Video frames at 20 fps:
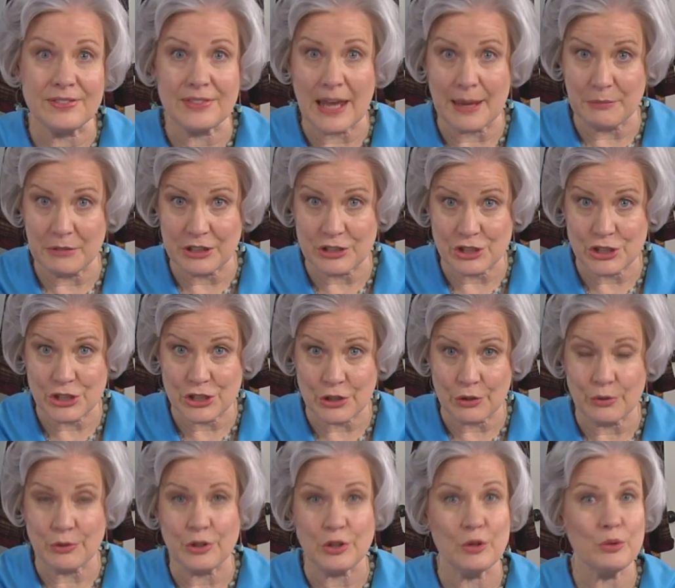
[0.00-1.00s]
I'm going to
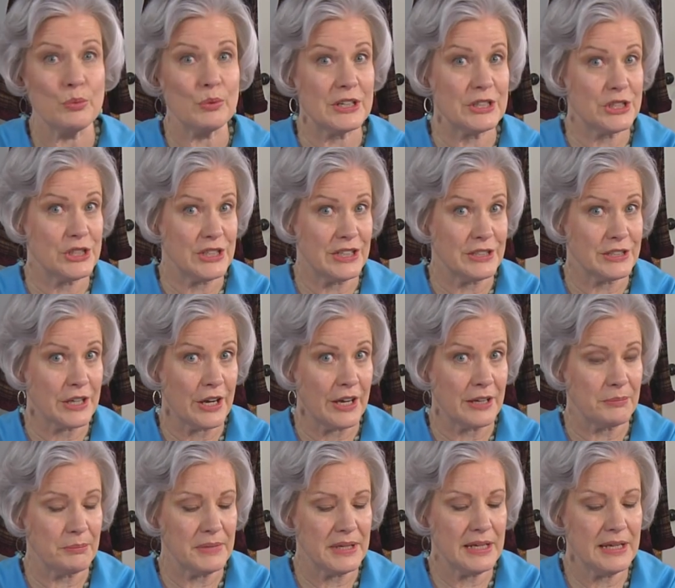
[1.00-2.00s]
show you what she
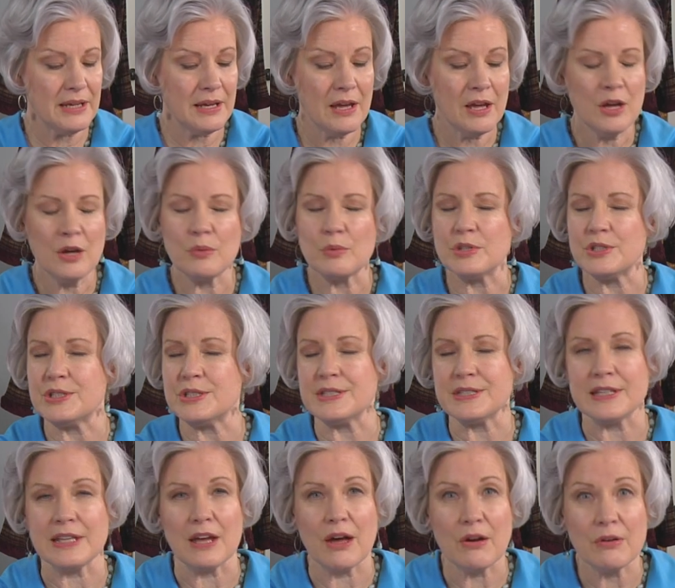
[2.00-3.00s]
taught me, which is
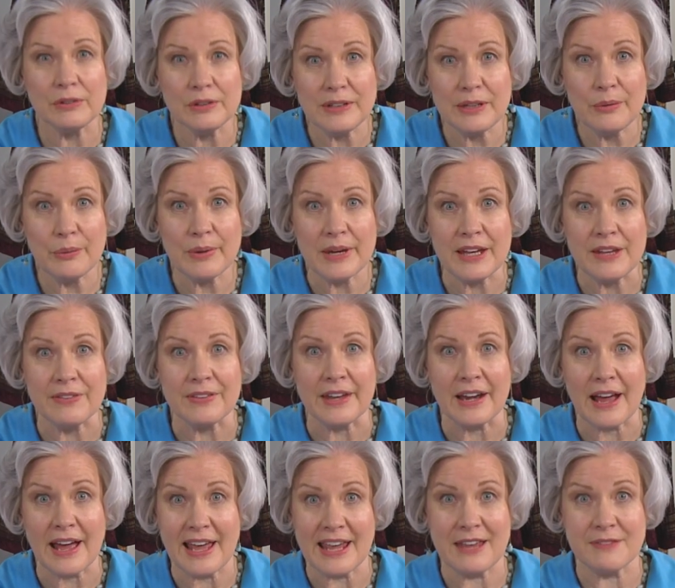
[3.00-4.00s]
the only way that
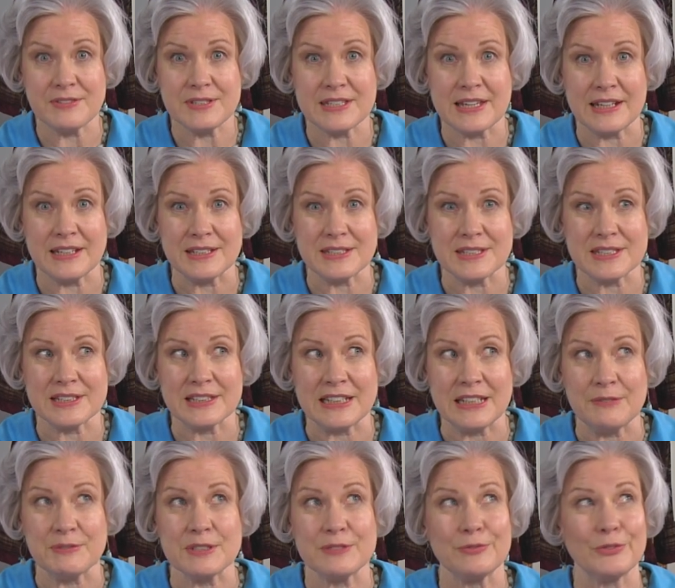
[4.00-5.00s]
I have set in
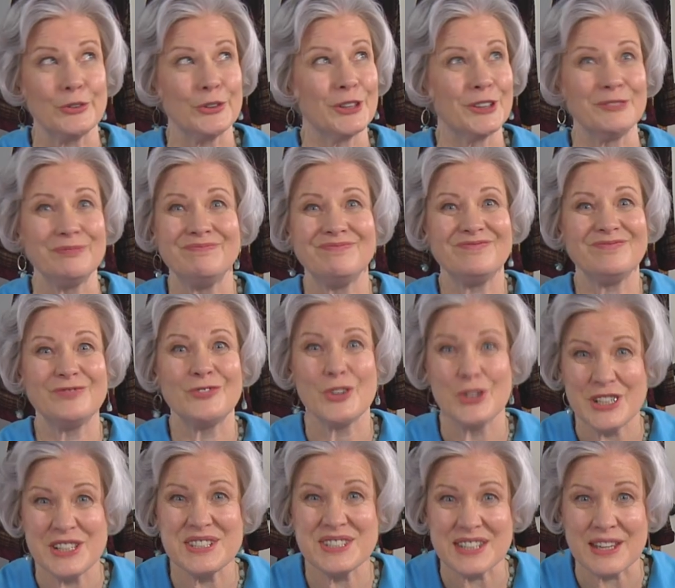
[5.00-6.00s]
sleeves for
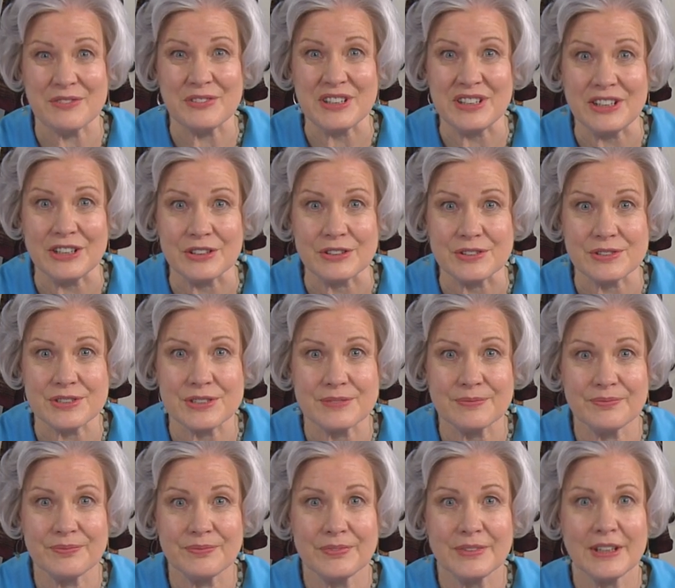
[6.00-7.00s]
47 years.
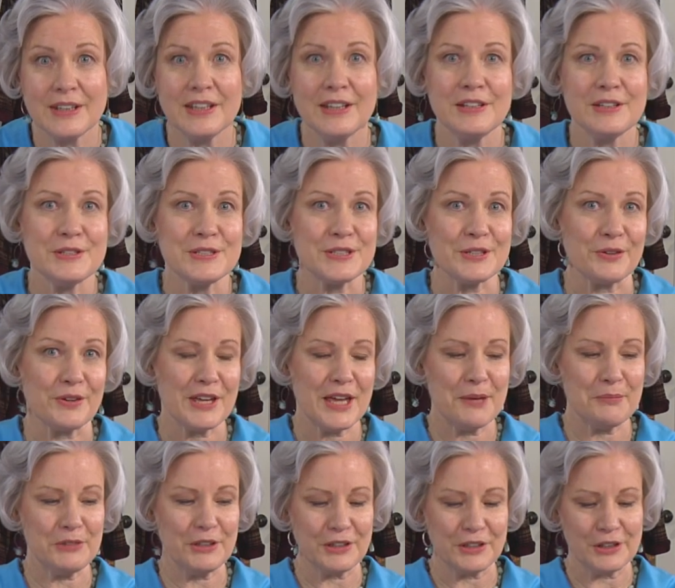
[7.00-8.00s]
So
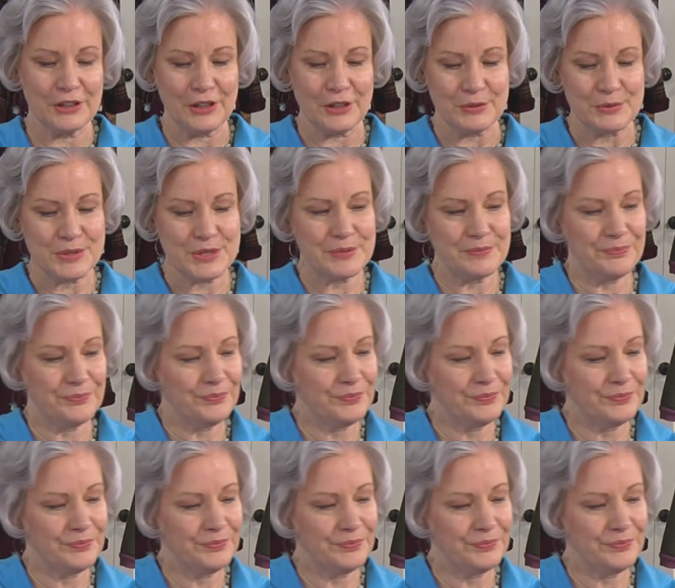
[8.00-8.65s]
come look close.